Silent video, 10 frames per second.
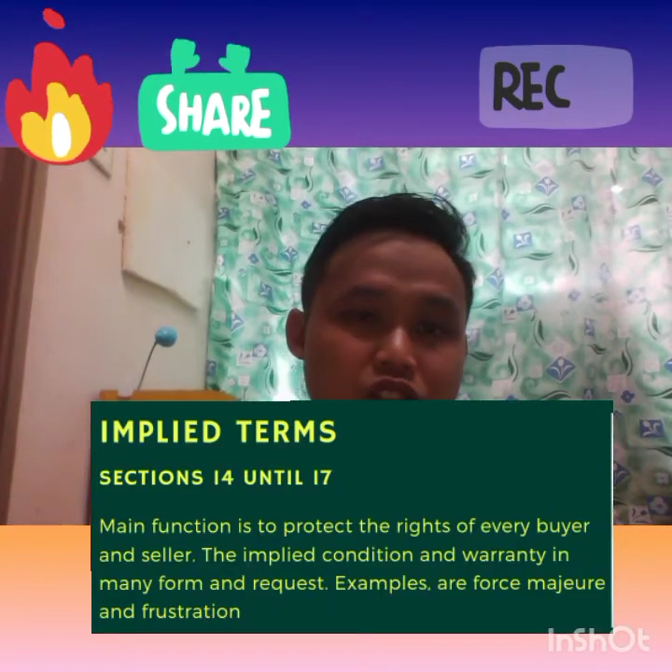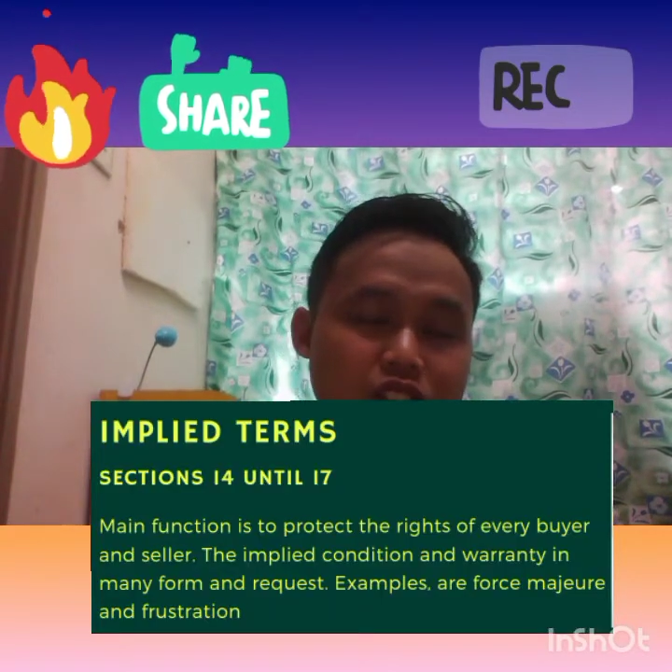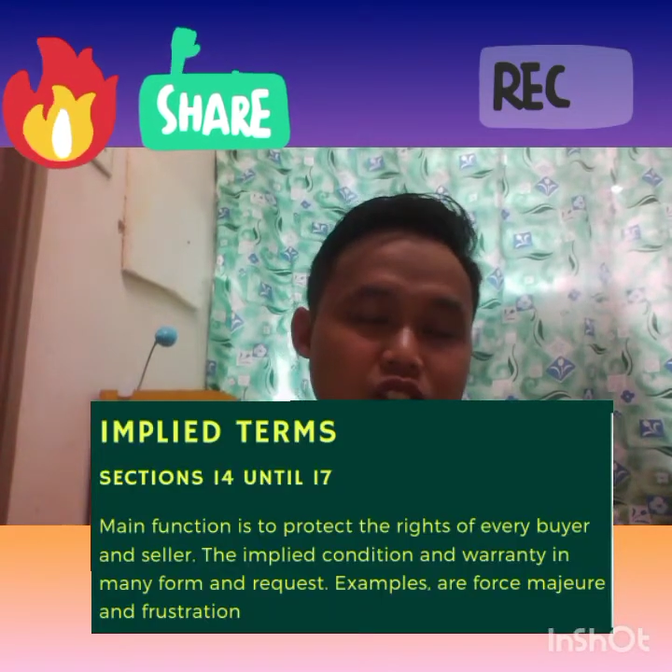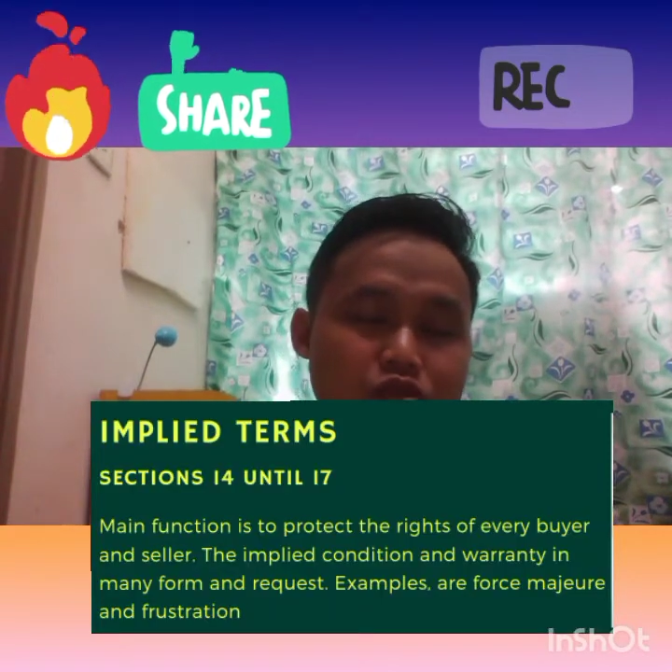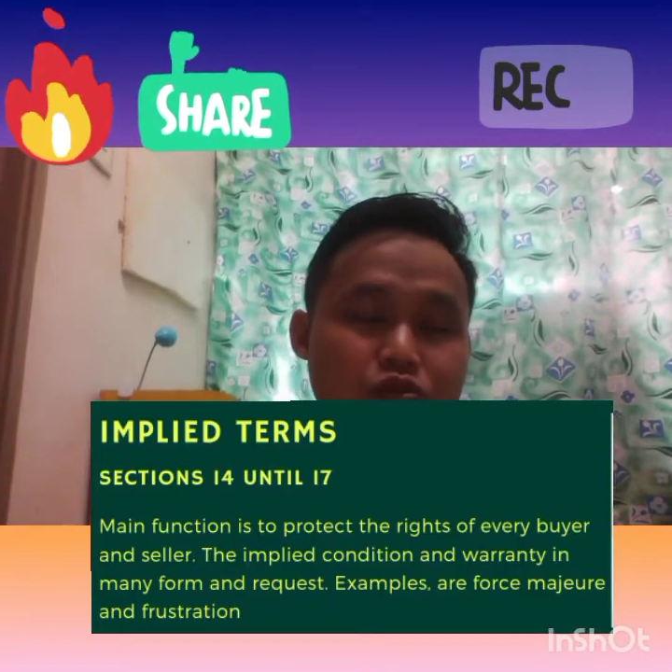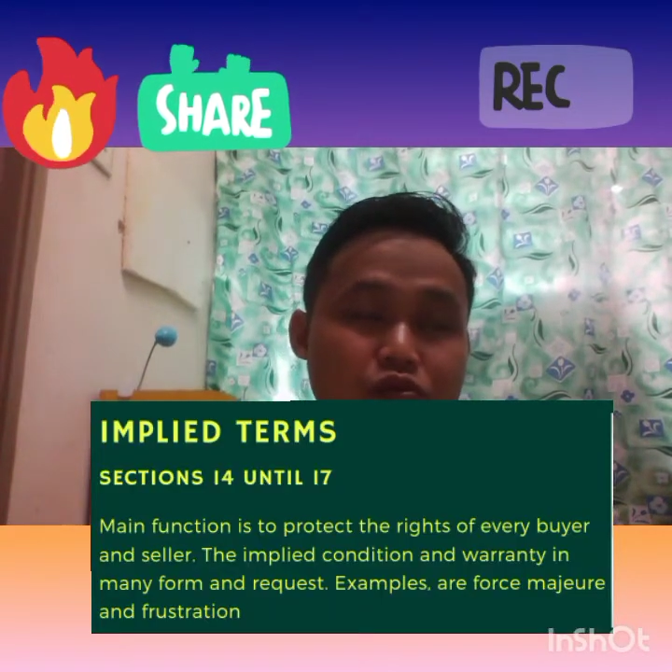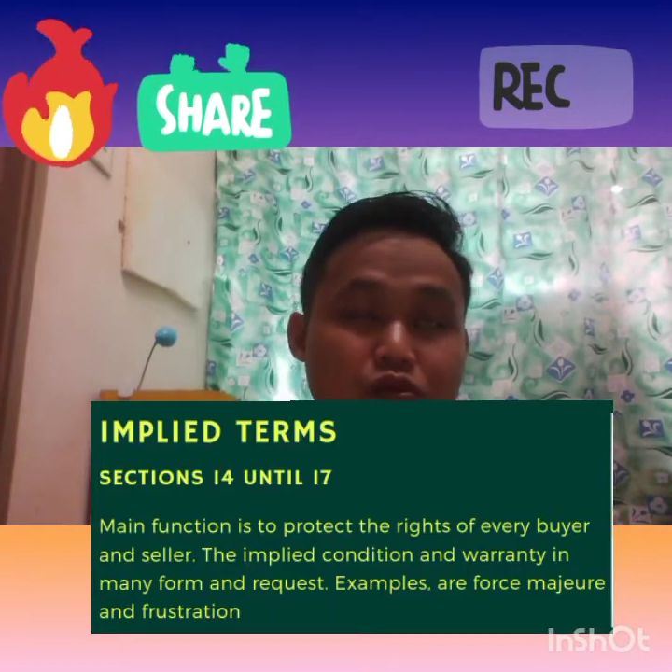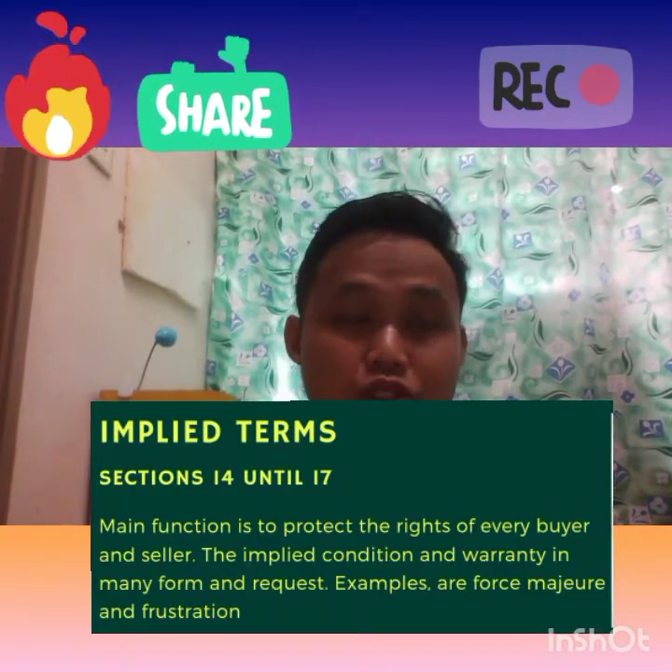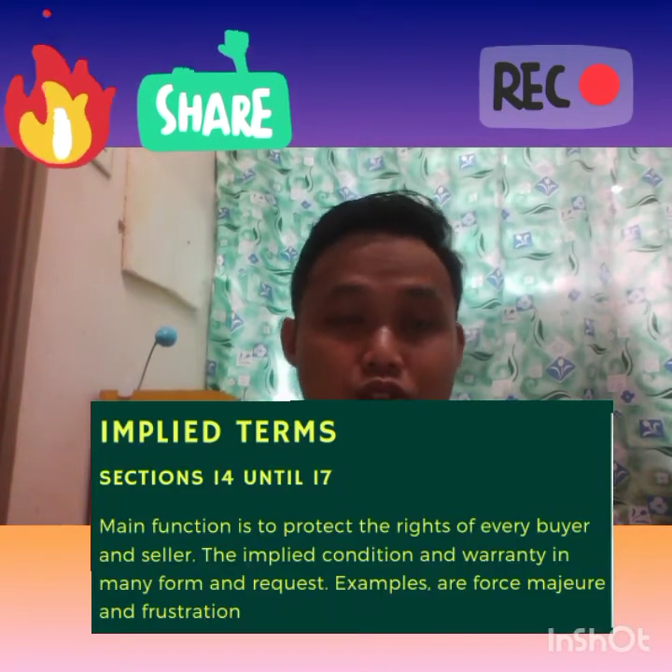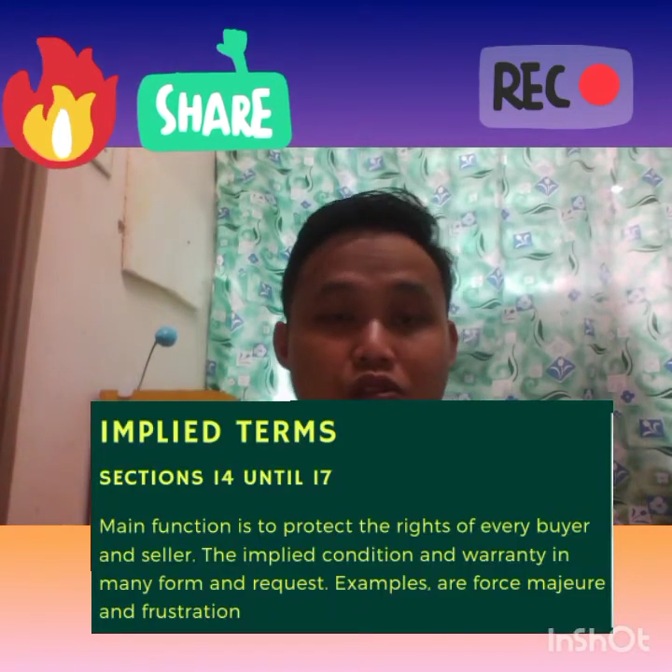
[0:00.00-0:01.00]
into
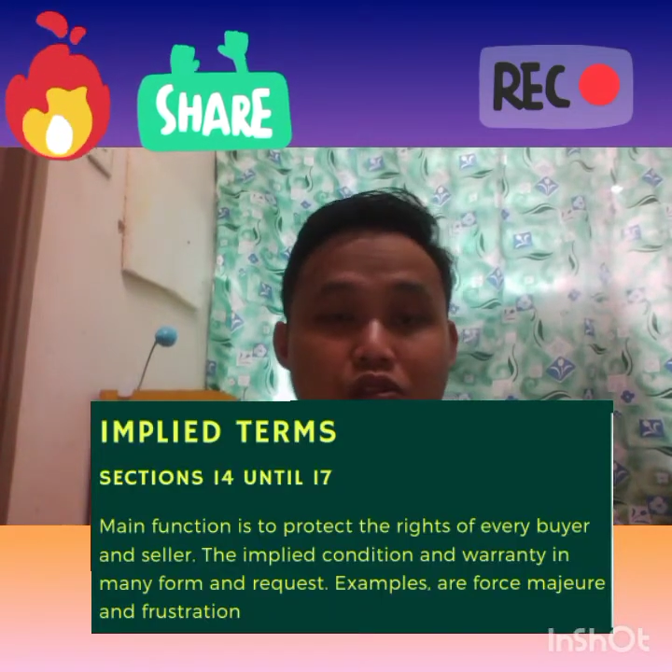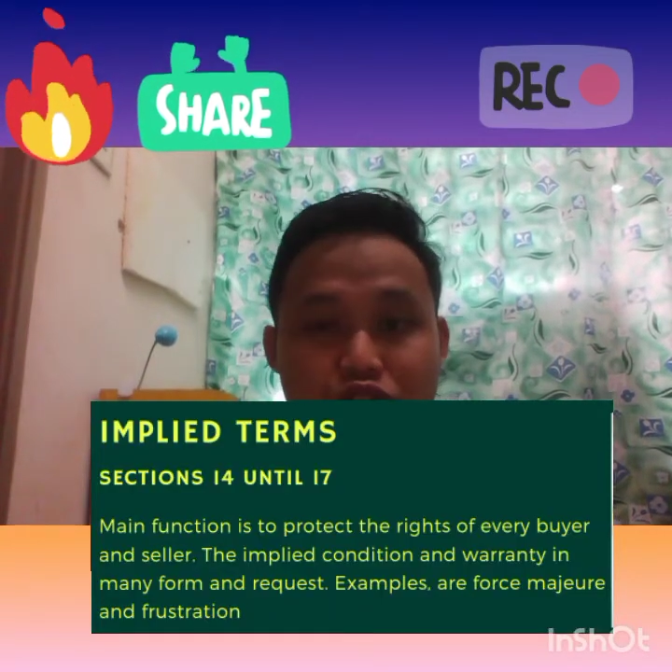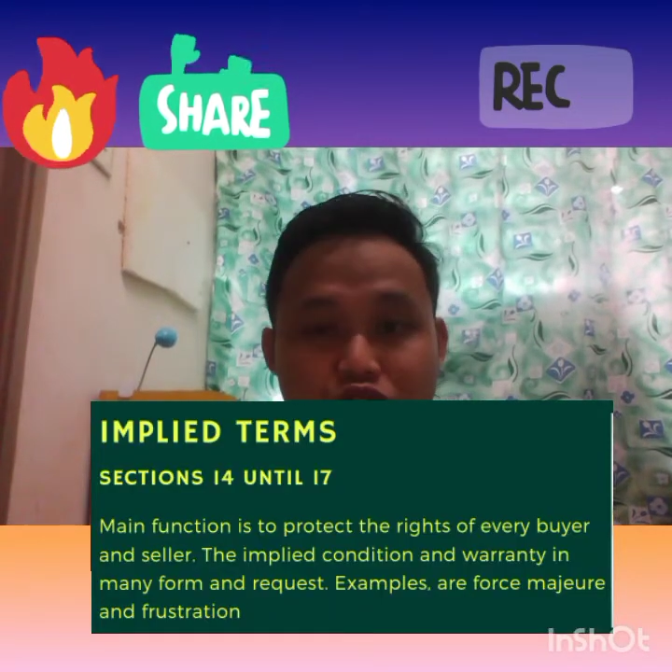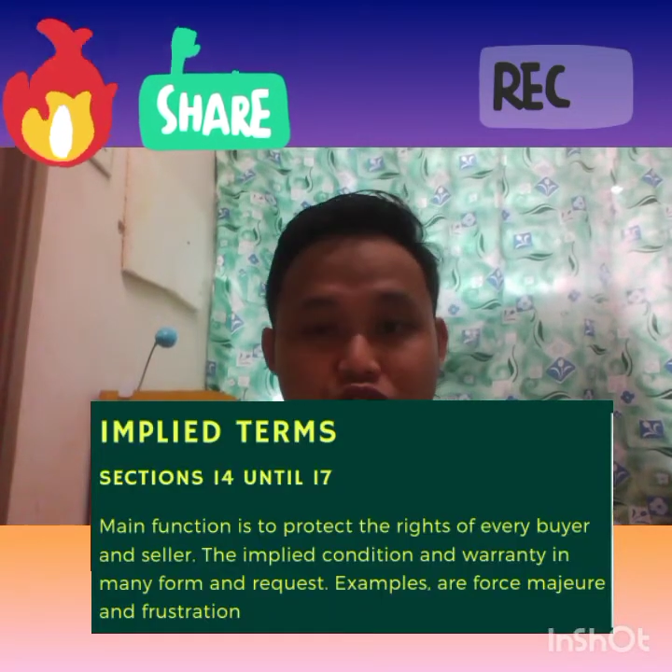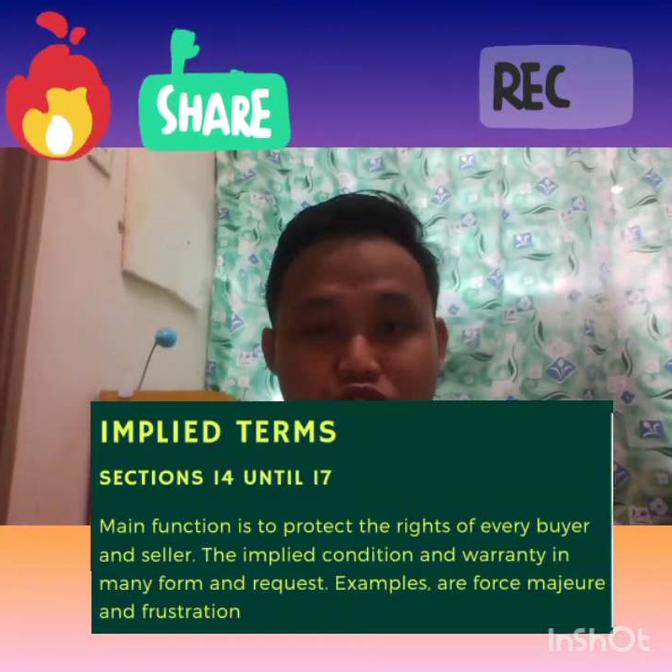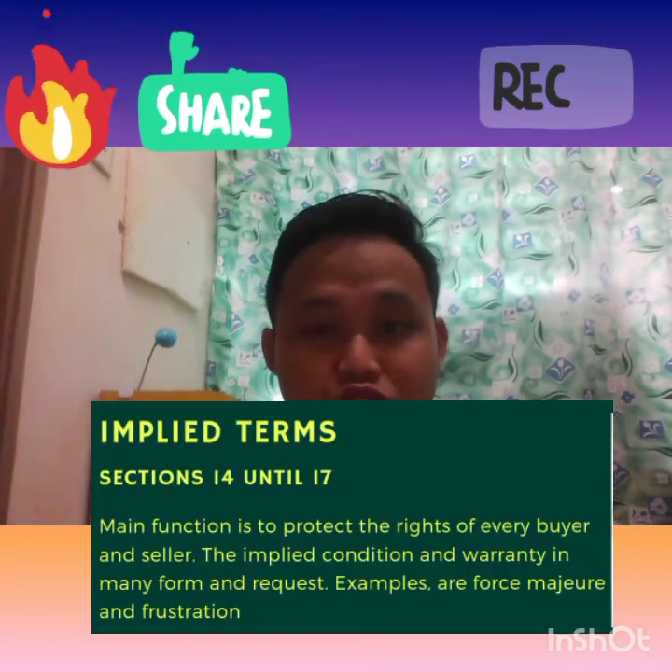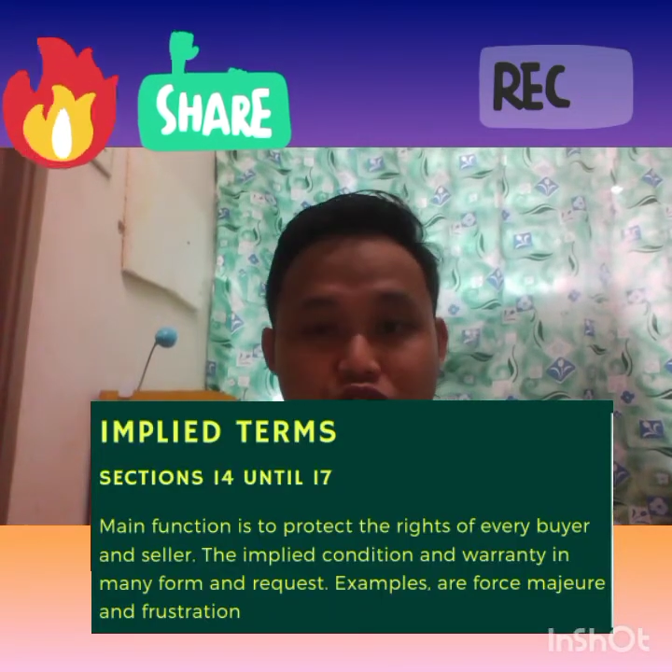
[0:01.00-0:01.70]
your contract,